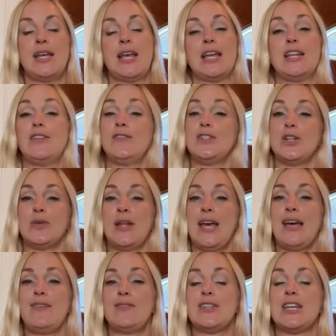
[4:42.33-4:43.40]
And if you don't
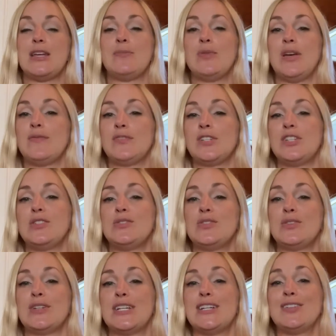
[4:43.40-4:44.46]
have tape, you have to use
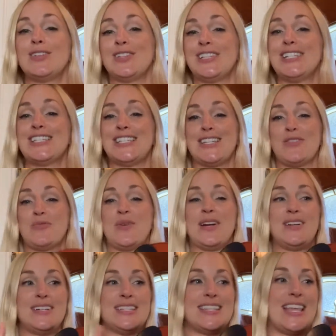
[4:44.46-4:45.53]
your ear to listen.
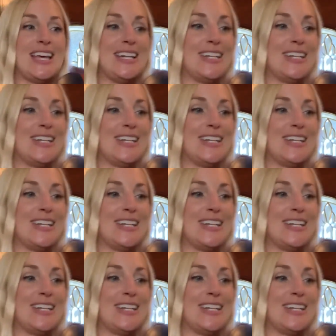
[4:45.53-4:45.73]
Where is that